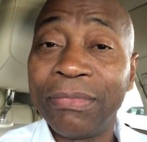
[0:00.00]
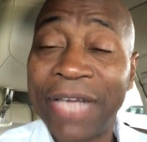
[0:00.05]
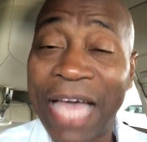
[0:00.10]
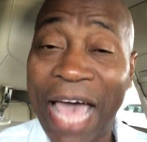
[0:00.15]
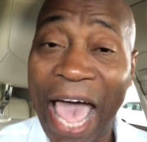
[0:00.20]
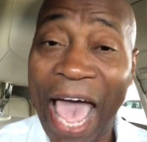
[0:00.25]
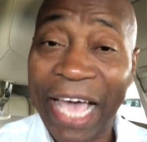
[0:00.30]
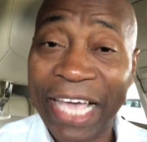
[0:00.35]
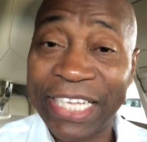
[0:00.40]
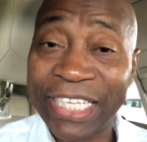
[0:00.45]

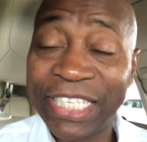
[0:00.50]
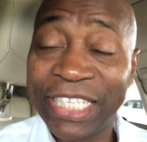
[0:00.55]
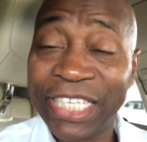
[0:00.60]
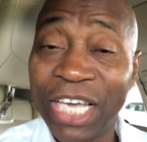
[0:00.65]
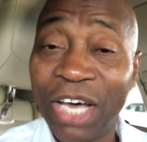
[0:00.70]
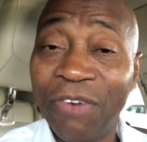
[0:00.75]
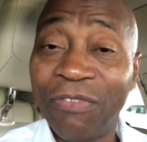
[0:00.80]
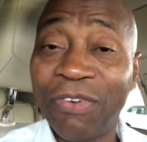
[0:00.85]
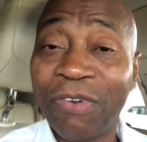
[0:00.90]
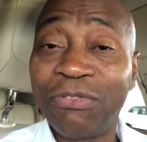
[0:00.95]
the act
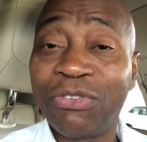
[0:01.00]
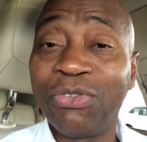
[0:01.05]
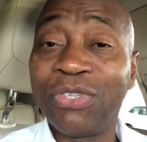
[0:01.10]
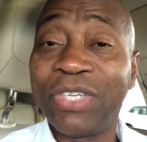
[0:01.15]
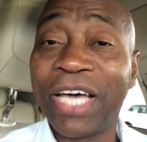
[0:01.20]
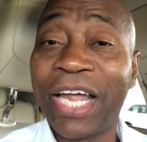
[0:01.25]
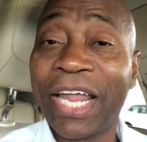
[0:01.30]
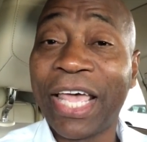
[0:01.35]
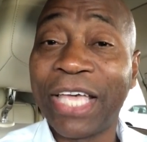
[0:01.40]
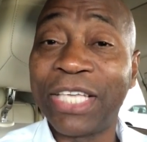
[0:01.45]
itself of
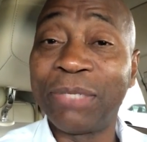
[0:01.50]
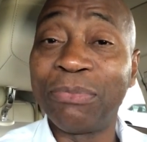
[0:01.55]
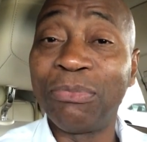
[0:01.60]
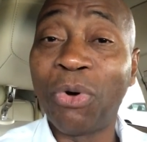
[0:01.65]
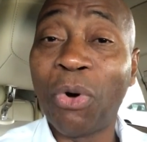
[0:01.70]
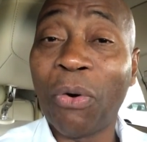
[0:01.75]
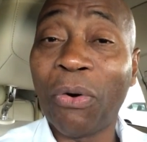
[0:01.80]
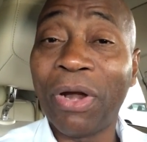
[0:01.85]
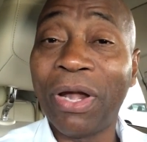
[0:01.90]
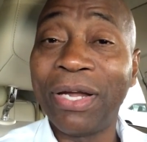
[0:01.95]
truth-telling is
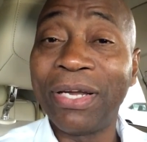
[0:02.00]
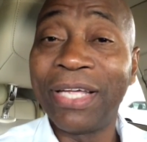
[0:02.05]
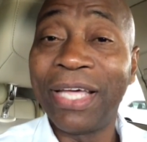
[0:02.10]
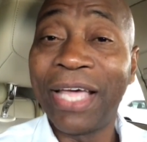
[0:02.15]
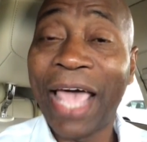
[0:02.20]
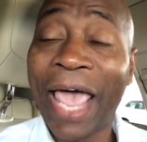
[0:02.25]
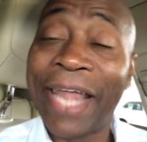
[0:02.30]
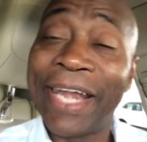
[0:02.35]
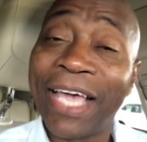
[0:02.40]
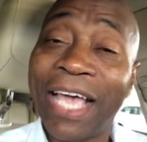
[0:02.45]
moral,
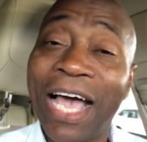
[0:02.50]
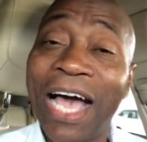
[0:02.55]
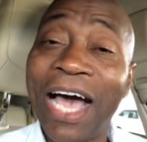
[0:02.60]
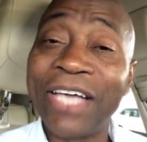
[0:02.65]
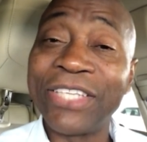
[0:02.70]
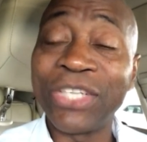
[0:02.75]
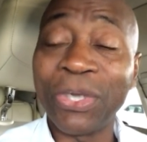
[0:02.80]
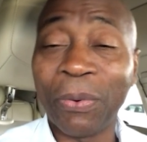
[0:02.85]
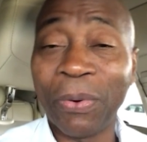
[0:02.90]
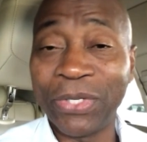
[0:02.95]
and the
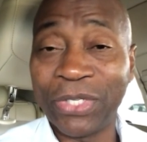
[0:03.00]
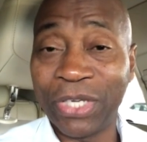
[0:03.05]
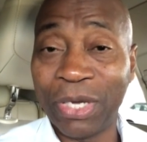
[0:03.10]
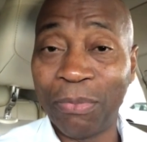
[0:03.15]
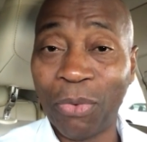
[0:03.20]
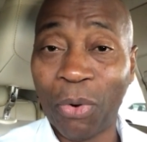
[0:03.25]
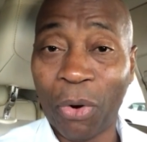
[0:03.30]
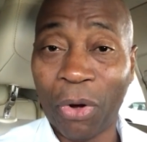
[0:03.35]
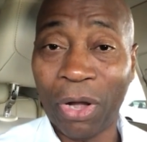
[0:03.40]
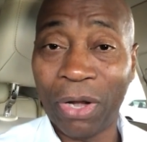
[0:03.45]
consequences are
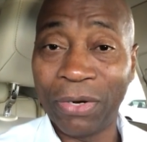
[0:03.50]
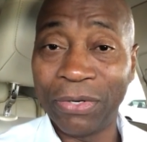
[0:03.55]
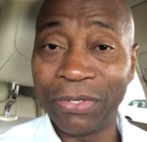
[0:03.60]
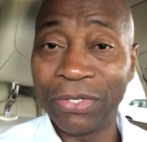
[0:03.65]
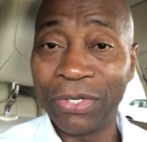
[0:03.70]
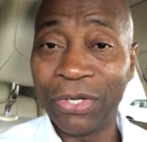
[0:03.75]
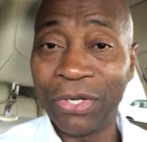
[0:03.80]
moral.